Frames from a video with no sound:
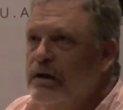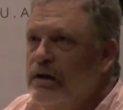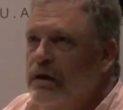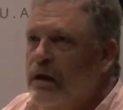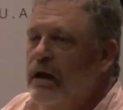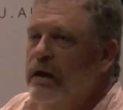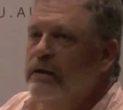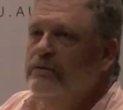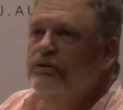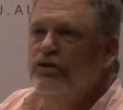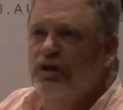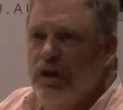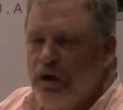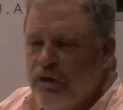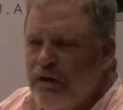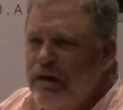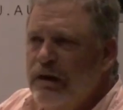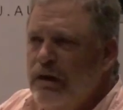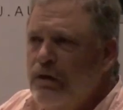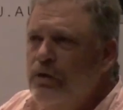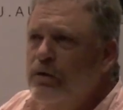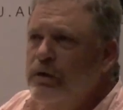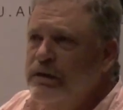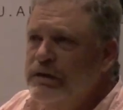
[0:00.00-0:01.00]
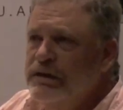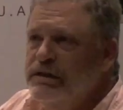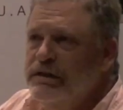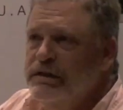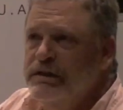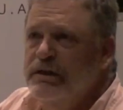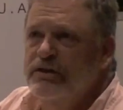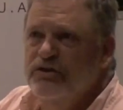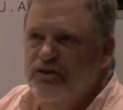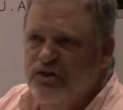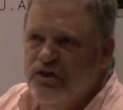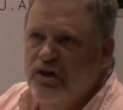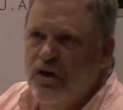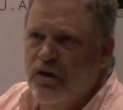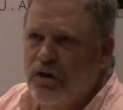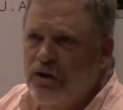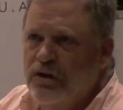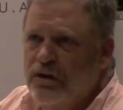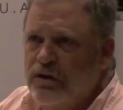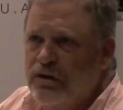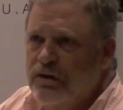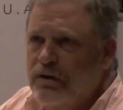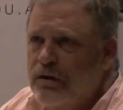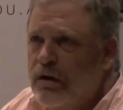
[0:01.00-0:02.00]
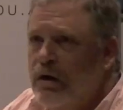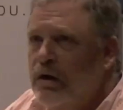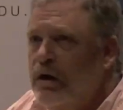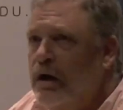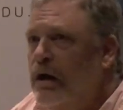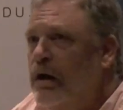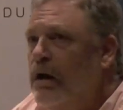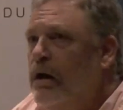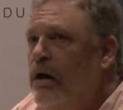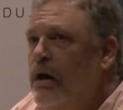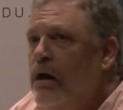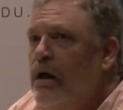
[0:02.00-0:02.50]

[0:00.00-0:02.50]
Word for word: Like Jerry Lewis is a Starker, okay?